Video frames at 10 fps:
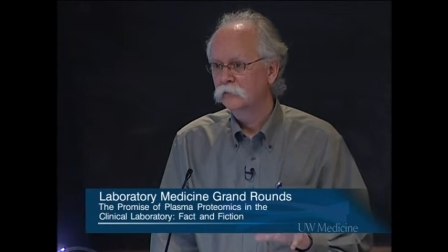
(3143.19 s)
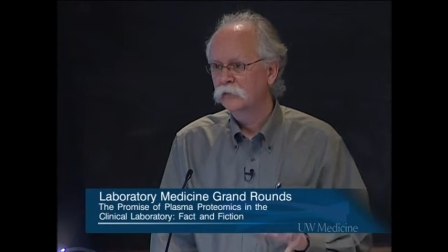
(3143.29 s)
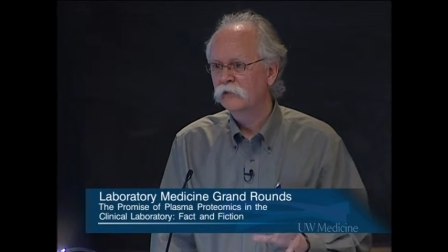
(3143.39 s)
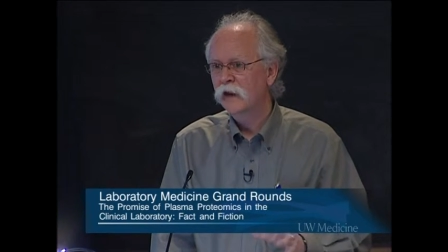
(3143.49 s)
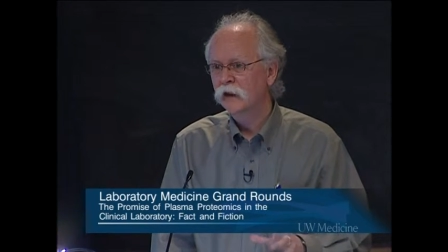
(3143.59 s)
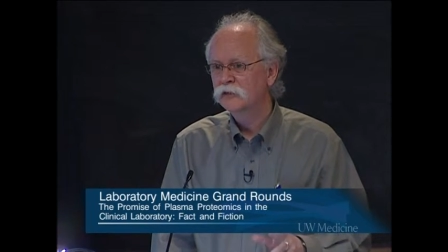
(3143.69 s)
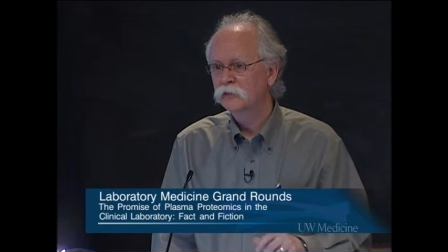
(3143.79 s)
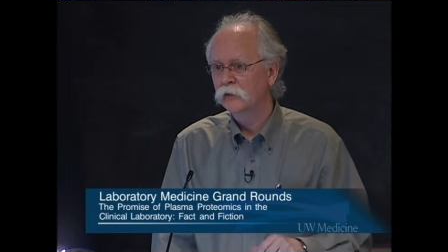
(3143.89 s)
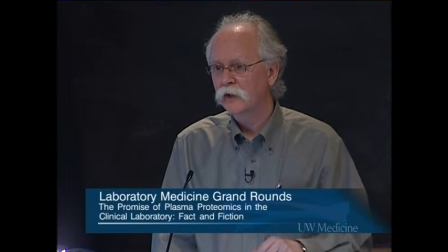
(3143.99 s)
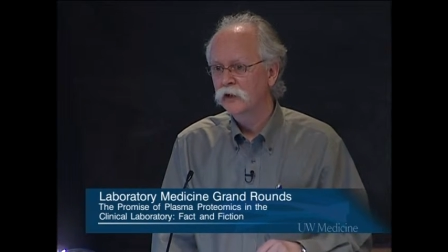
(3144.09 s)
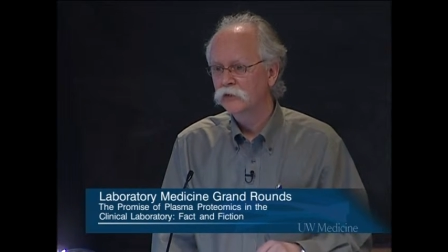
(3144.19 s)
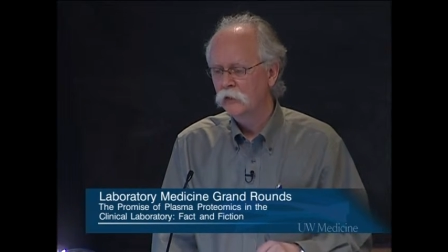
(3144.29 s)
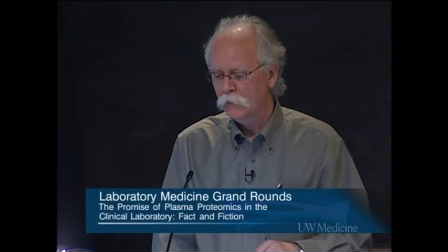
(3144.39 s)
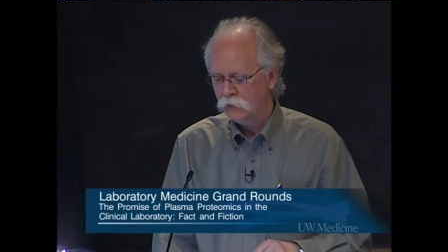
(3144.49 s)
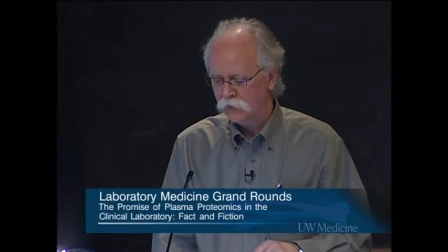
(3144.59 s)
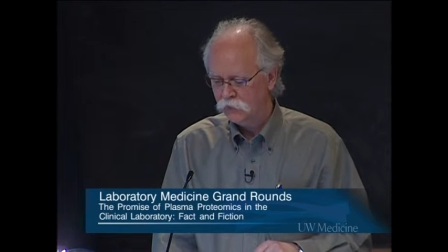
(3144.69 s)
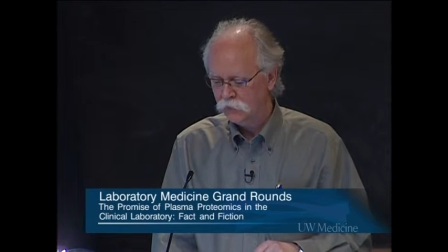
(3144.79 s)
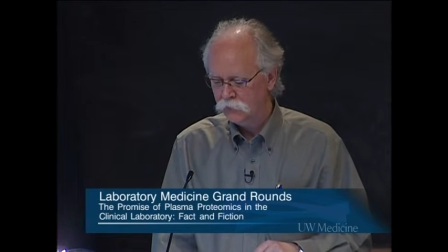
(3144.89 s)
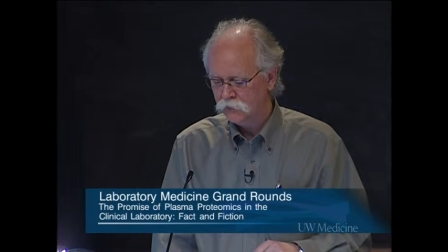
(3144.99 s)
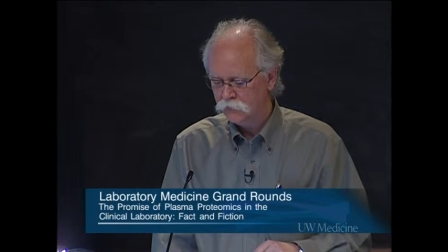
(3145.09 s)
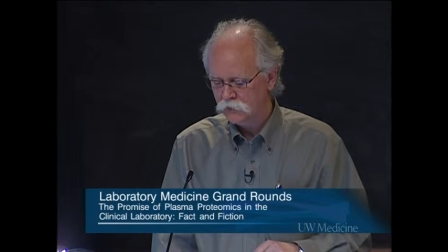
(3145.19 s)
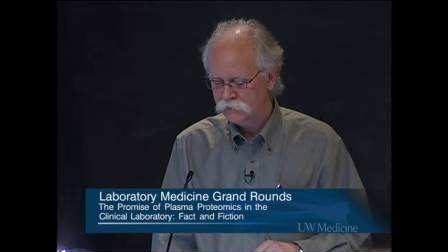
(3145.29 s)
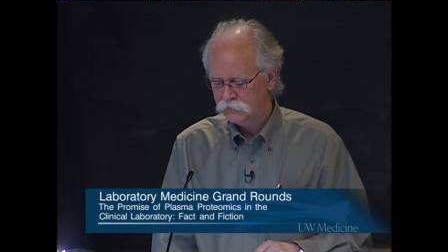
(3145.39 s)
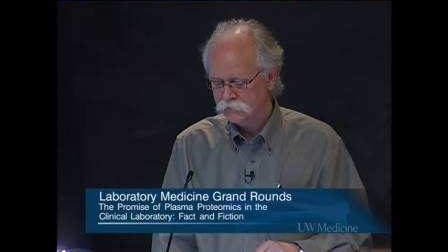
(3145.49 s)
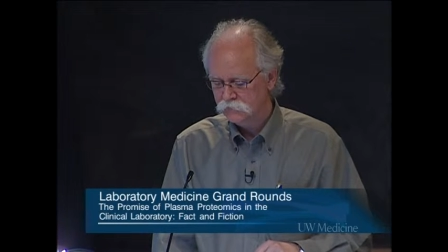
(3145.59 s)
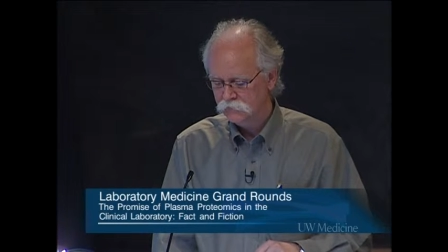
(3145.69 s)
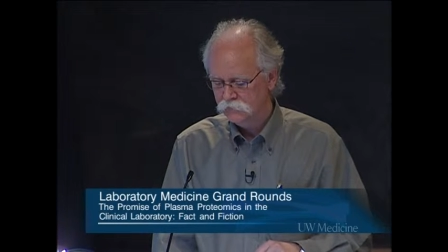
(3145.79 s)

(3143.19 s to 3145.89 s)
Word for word: providing instrumentation on the magnetic bead processing.